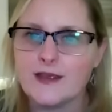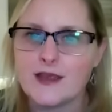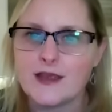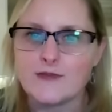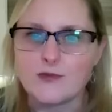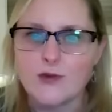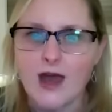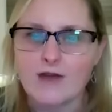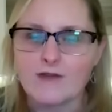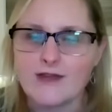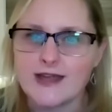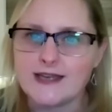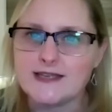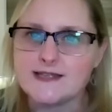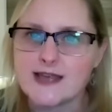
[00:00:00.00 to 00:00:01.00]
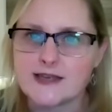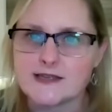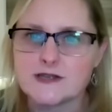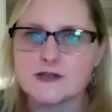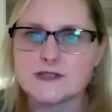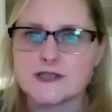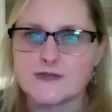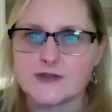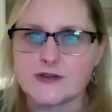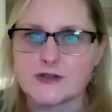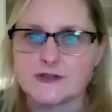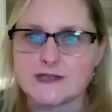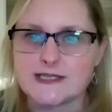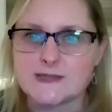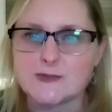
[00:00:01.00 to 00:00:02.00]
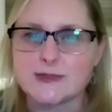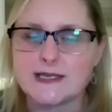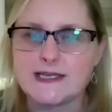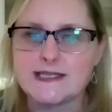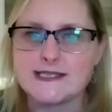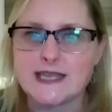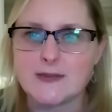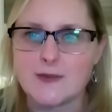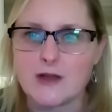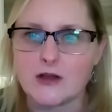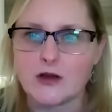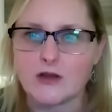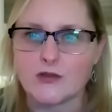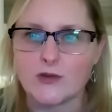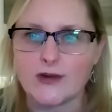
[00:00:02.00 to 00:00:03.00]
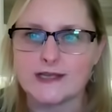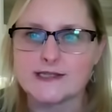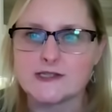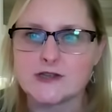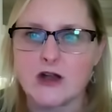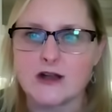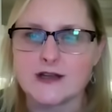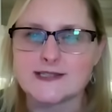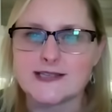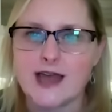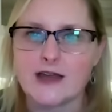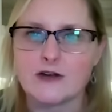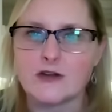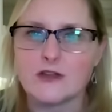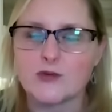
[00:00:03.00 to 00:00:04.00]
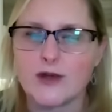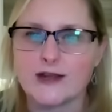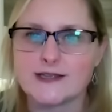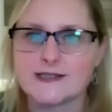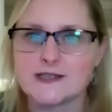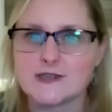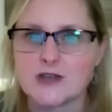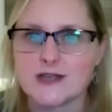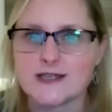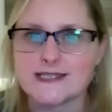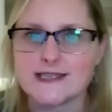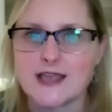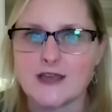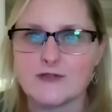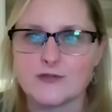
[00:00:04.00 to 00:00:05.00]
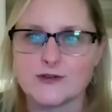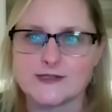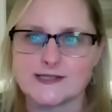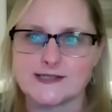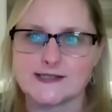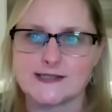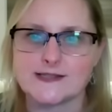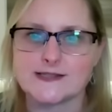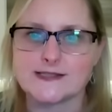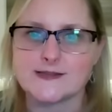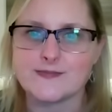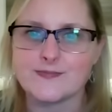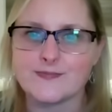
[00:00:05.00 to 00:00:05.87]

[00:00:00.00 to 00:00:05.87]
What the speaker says: If you have any technical difficulties, please email arthritistalks@arthritis.ca for assistance.